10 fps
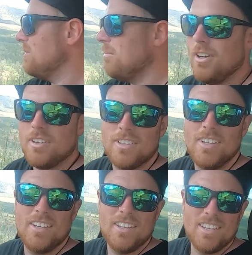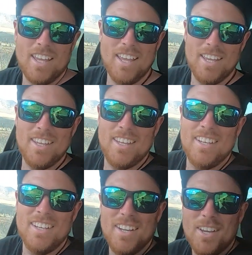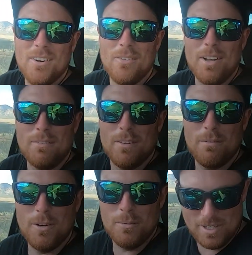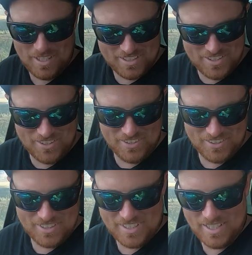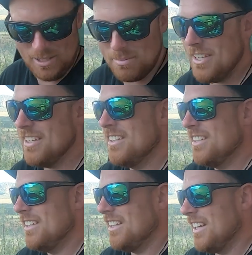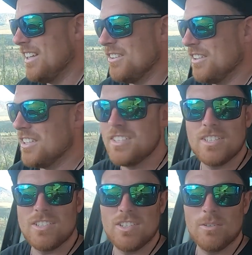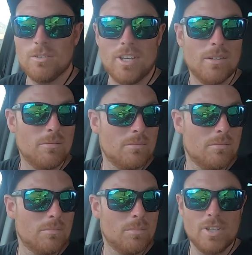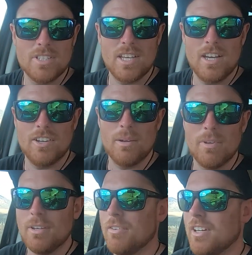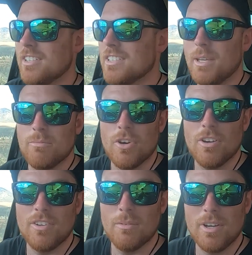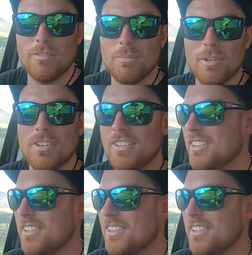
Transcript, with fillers: spot and wait for the filmer to get up here. Otherwise she will get pretty sour at me if I just keep driving away from her.